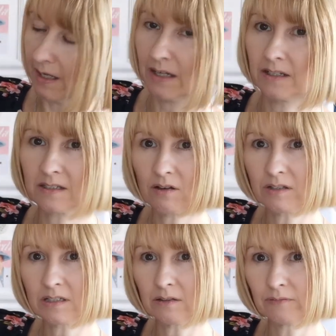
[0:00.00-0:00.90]
And it's
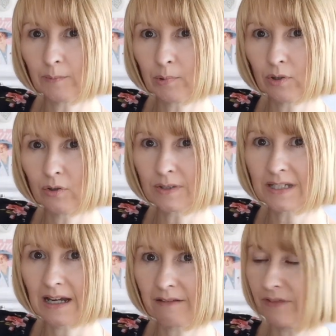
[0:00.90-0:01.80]
got this lovely bow
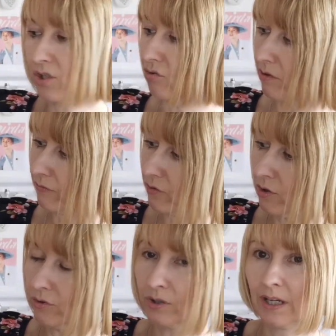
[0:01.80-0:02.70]
tie feature at the
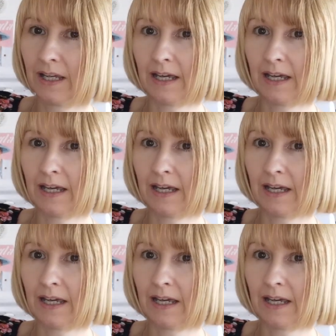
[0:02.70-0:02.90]
front,